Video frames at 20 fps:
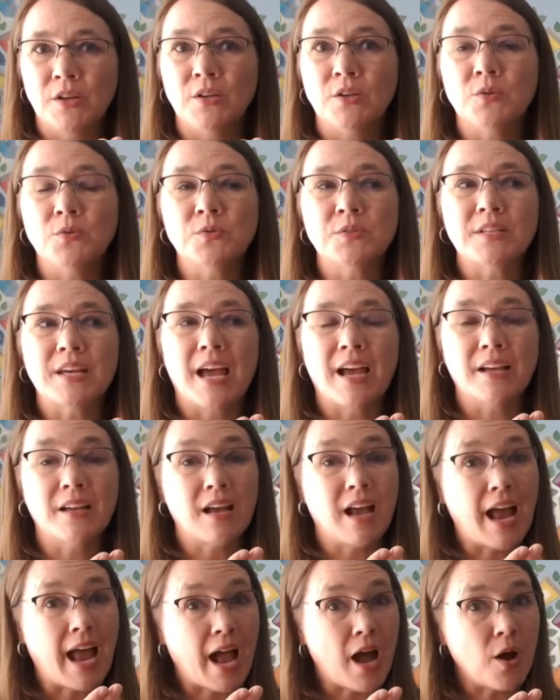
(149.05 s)
Use
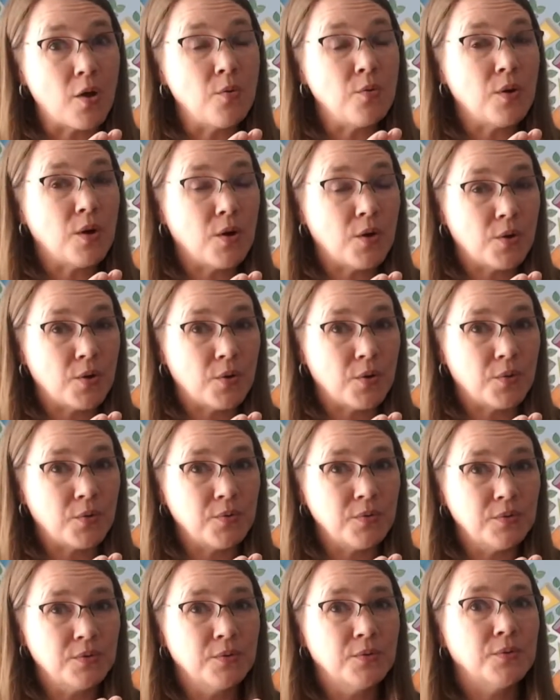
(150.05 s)
ow,
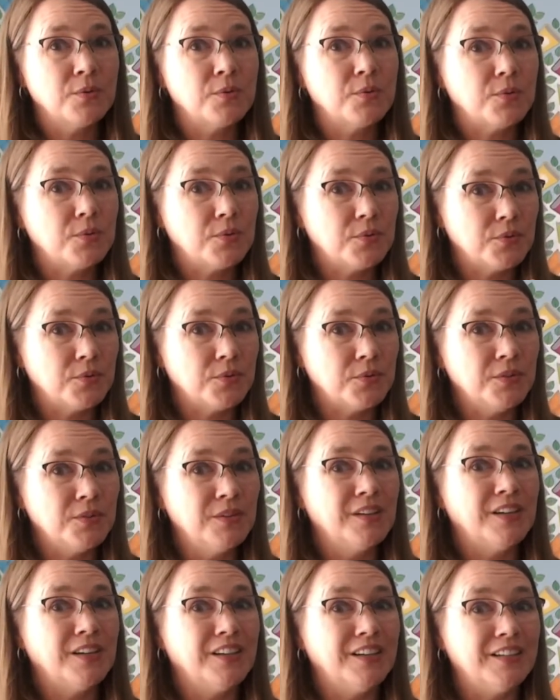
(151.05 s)
oh, oo,
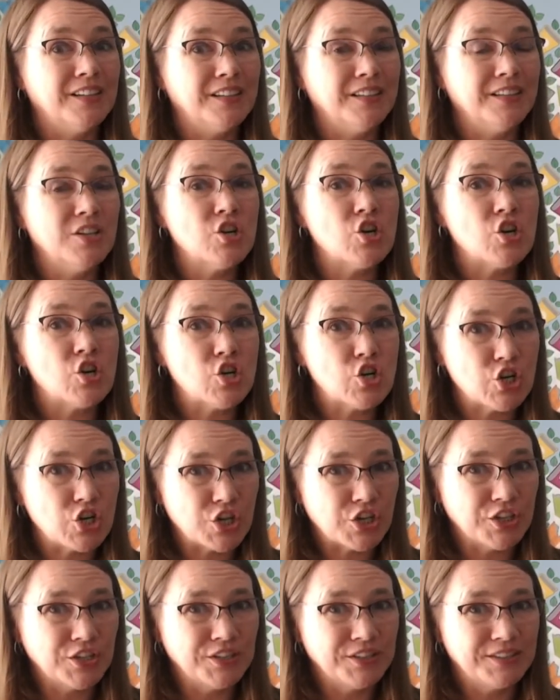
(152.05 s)
uh,
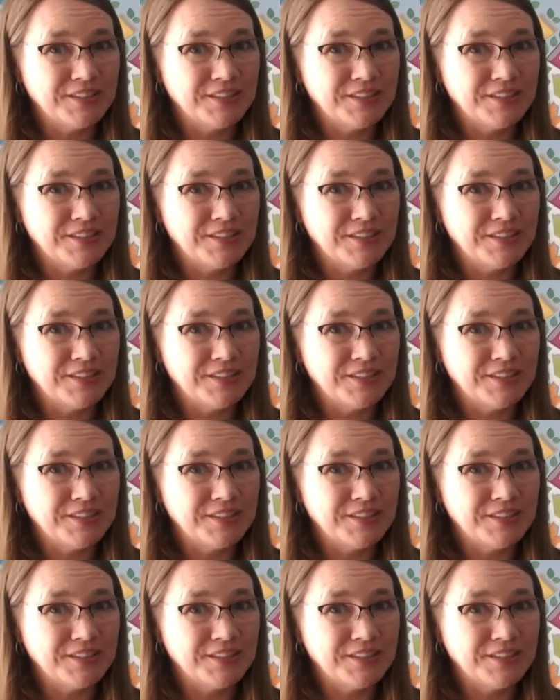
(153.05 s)
uh.